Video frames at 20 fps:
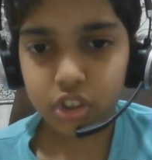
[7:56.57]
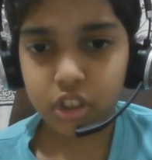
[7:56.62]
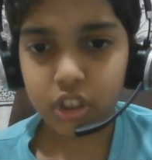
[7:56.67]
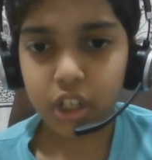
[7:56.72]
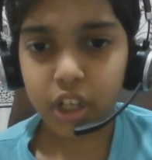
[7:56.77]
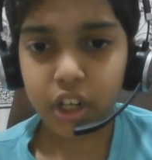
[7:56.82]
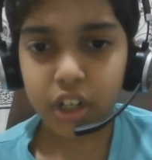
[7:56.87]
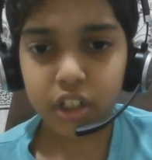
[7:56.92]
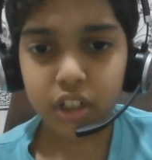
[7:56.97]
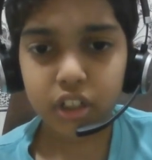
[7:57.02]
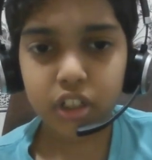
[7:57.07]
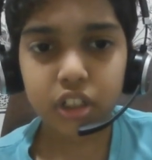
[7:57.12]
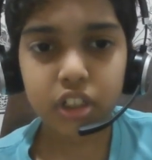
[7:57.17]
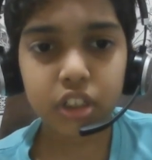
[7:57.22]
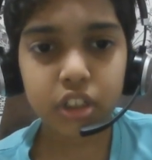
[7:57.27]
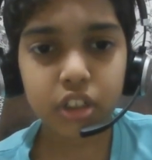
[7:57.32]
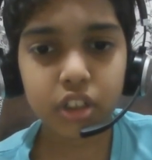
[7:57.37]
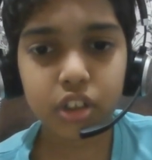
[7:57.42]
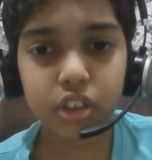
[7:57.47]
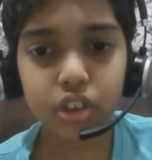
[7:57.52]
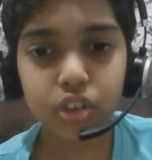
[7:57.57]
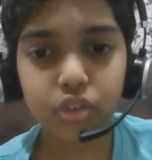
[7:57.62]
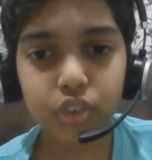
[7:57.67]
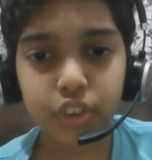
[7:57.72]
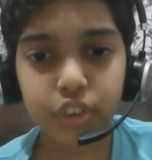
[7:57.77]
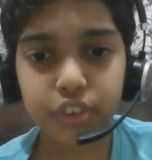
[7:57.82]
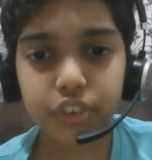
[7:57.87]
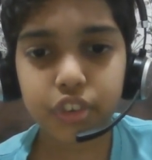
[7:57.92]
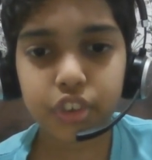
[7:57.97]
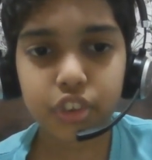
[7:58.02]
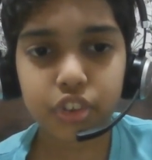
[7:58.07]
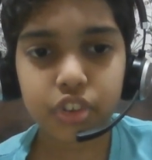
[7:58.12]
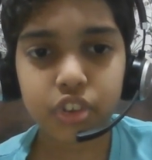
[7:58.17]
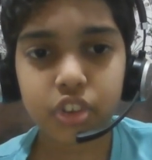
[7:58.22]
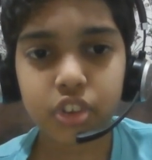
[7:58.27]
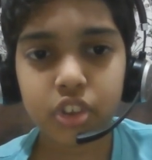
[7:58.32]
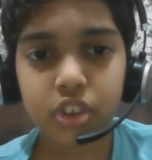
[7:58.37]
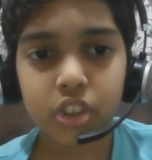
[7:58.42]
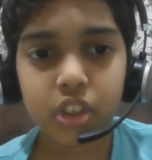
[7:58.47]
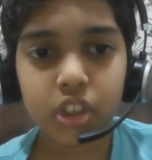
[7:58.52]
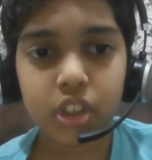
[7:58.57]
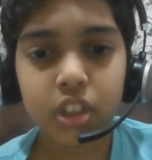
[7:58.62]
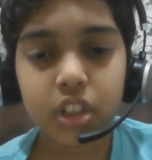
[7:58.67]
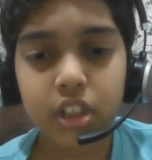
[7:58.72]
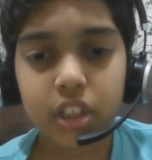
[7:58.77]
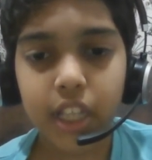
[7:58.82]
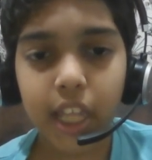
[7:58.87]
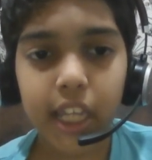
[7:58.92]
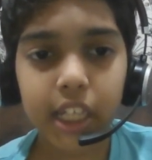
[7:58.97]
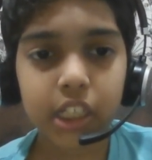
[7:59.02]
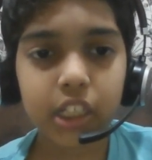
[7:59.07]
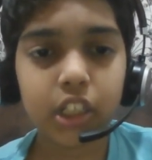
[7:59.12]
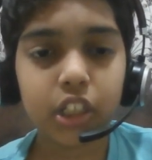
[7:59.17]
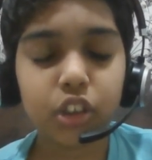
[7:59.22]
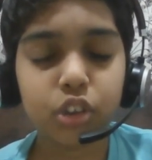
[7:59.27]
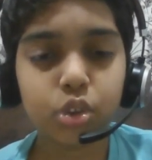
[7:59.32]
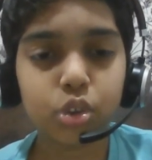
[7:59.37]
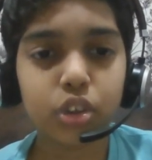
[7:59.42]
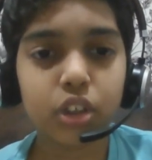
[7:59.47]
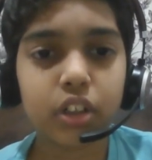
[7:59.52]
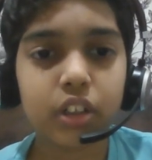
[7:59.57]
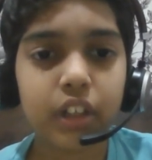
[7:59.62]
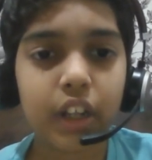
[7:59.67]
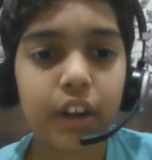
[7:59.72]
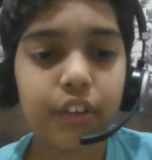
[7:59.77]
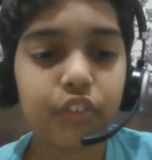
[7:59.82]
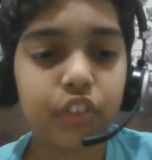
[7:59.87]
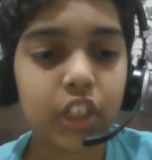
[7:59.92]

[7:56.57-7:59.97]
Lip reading: And here it was just like he shouldn't have